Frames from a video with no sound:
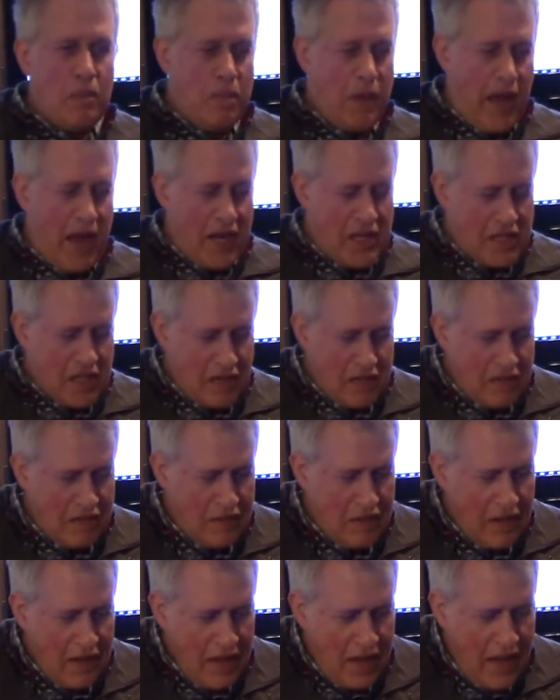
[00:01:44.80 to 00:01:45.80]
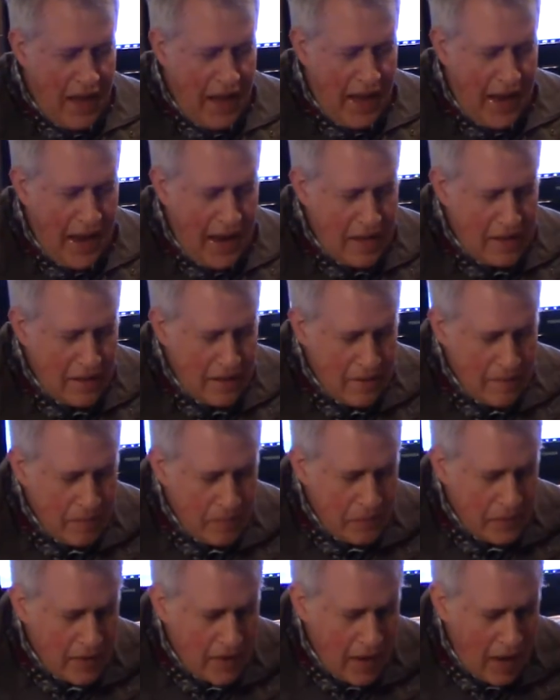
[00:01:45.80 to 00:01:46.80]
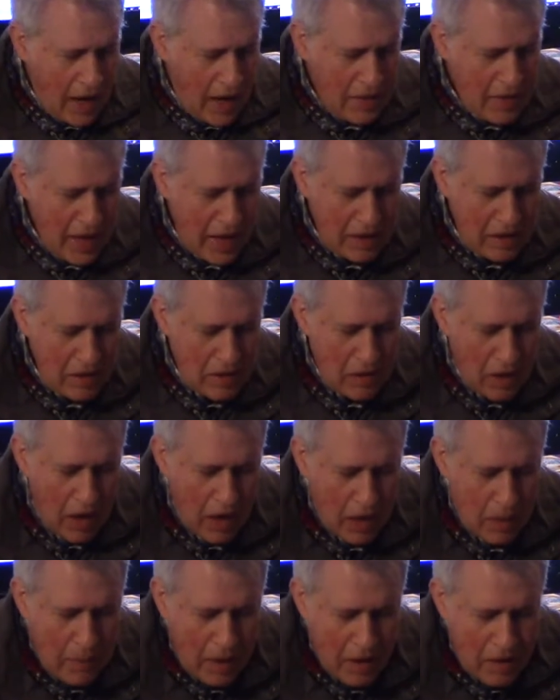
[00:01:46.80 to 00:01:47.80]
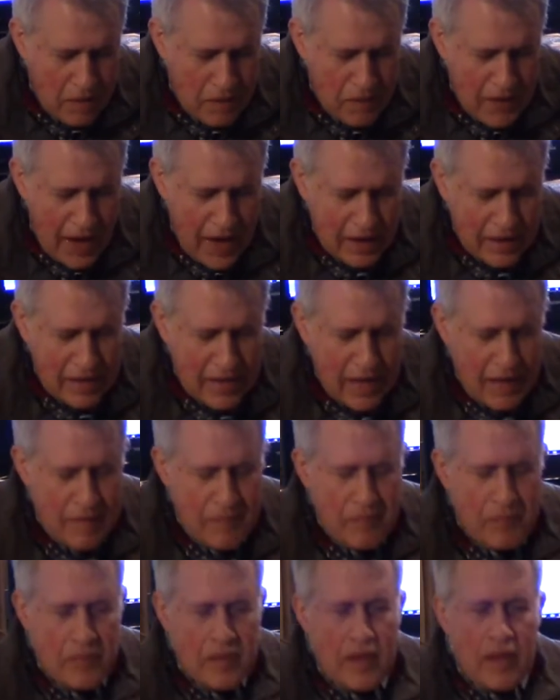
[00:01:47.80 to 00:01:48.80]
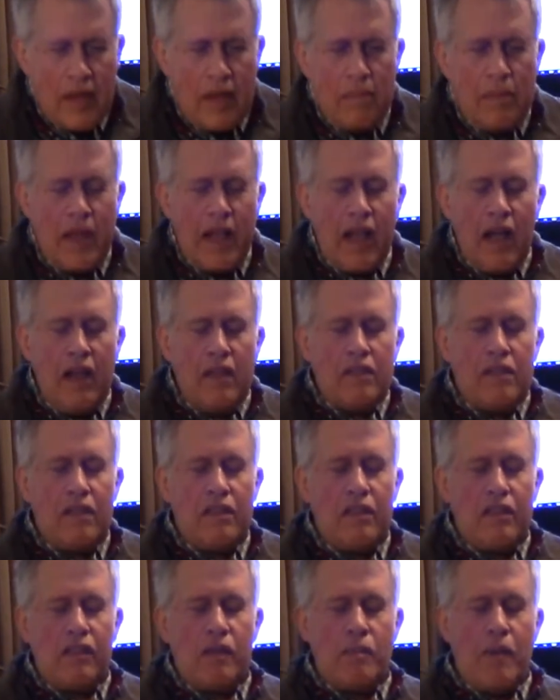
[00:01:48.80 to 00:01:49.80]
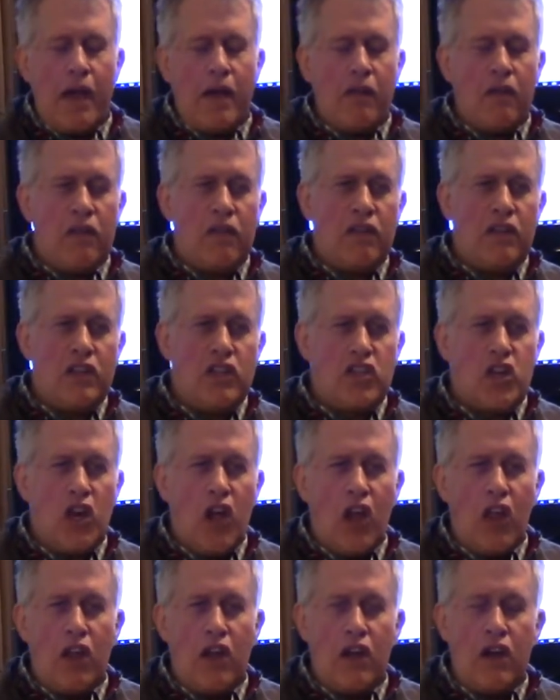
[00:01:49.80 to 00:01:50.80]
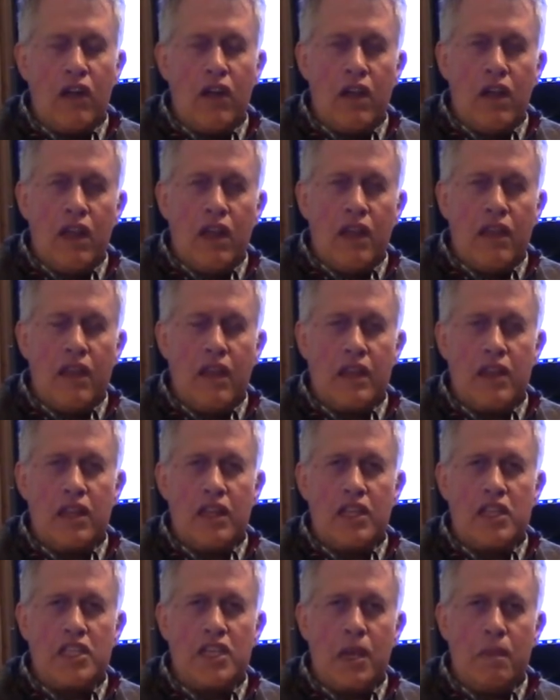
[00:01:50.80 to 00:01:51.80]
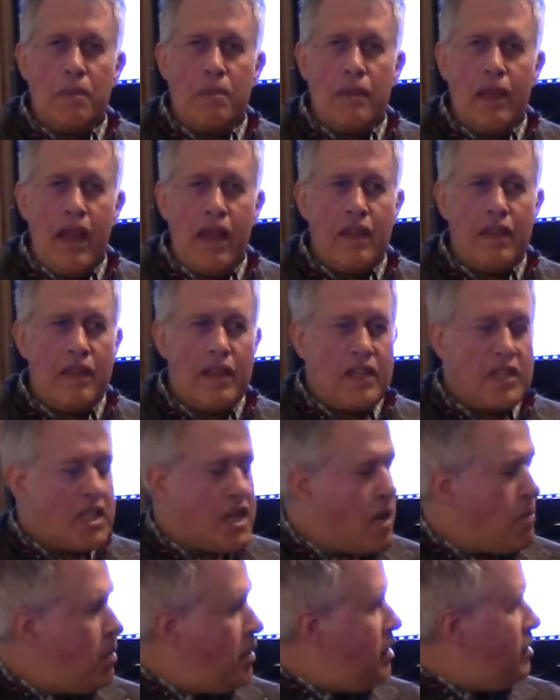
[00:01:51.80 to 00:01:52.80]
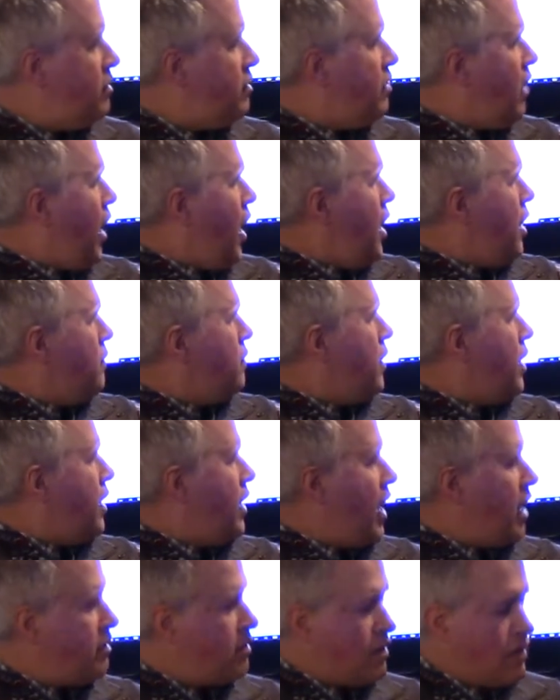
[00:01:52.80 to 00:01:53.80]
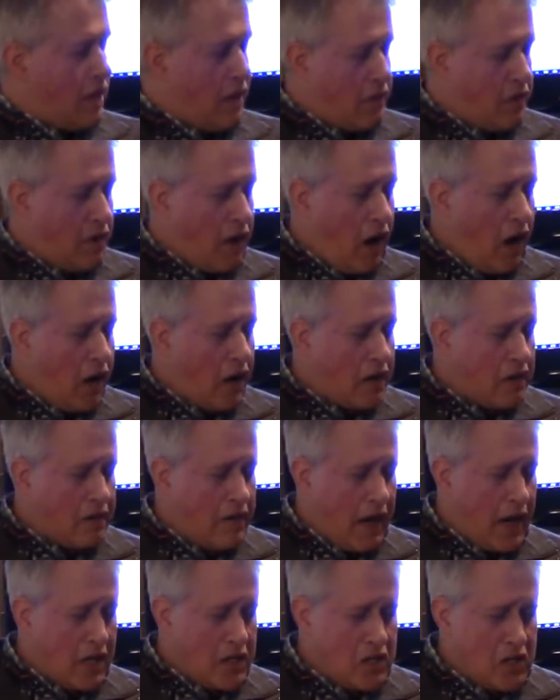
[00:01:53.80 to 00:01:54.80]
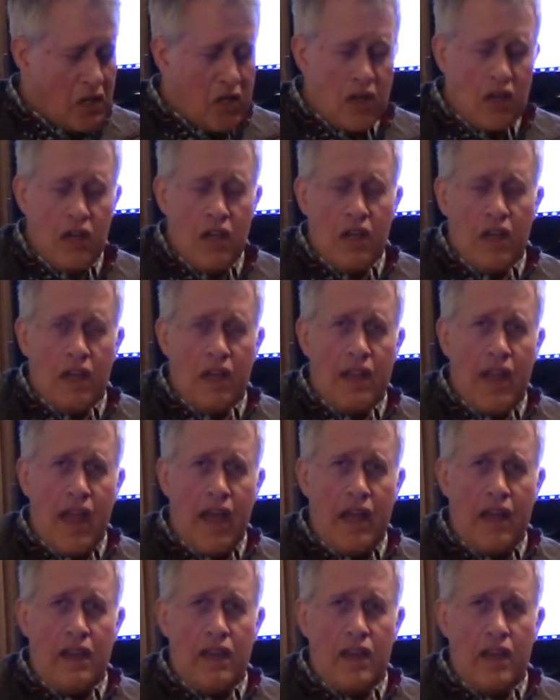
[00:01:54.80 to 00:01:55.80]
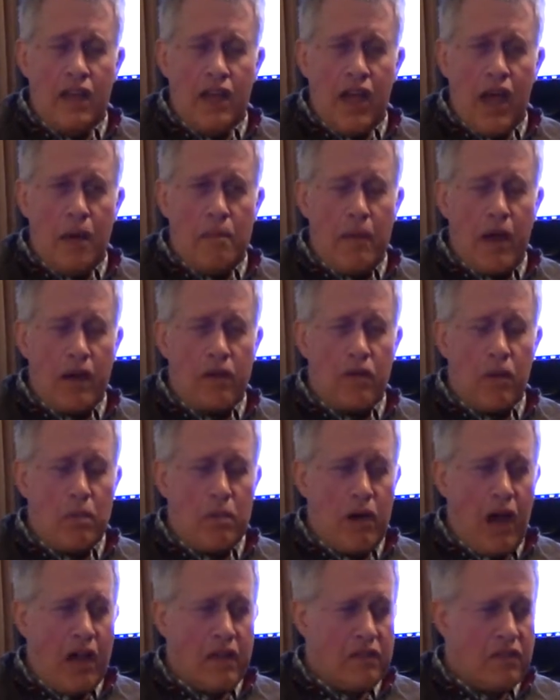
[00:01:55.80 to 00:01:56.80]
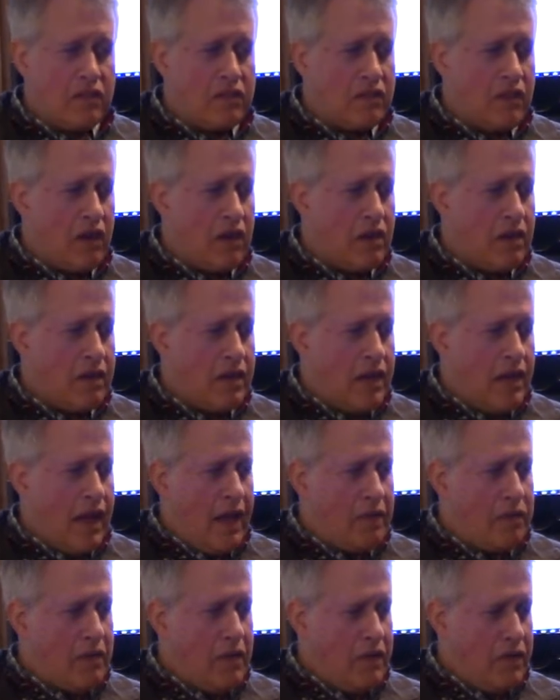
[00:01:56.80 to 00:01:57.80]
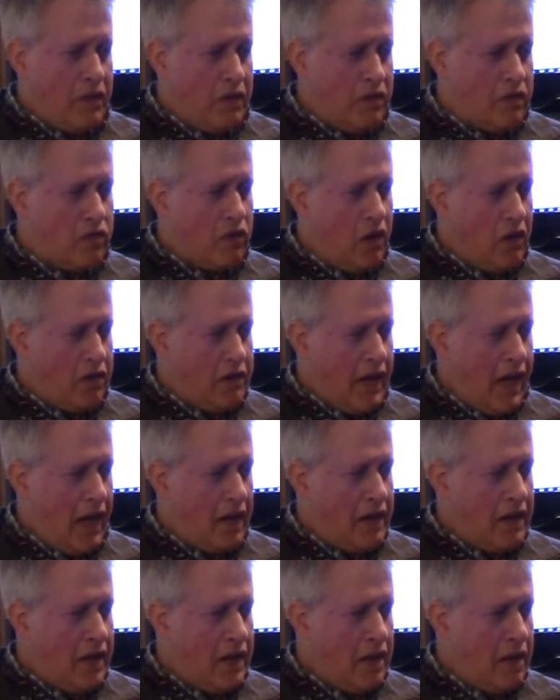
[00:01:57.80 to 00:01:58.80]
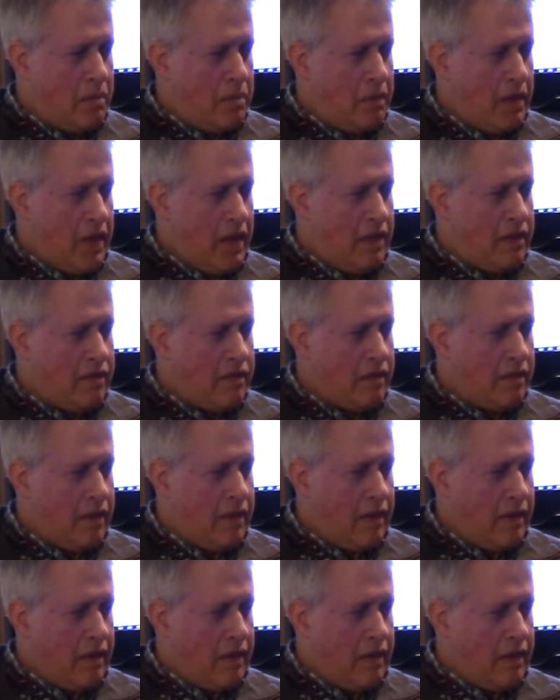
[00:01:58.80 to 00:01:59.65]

pages, and I'd like to talk about the fact that because this is a microcontroller, the chip inside of it has a different architecture than a microprocessor. If you scroll down, Ida, please,